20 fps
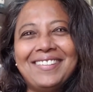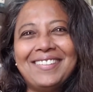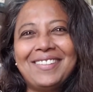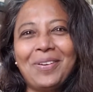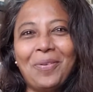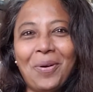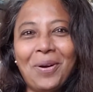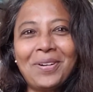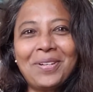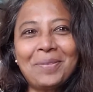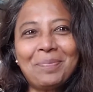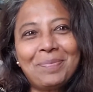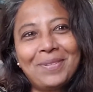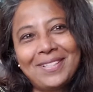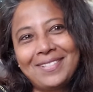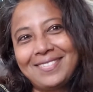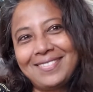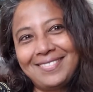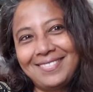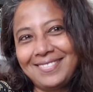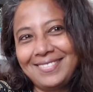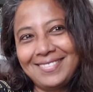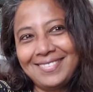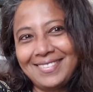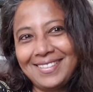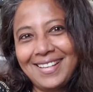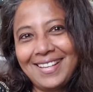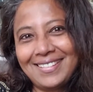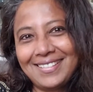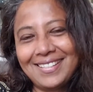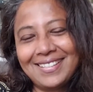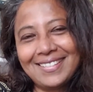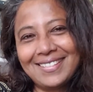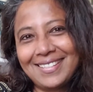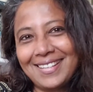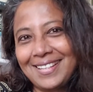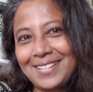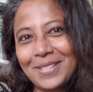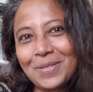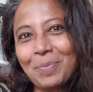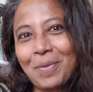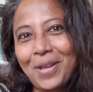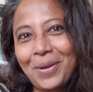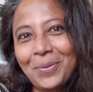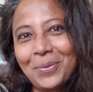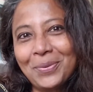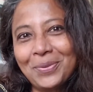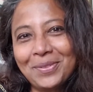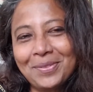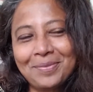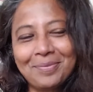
thought, but it is my own.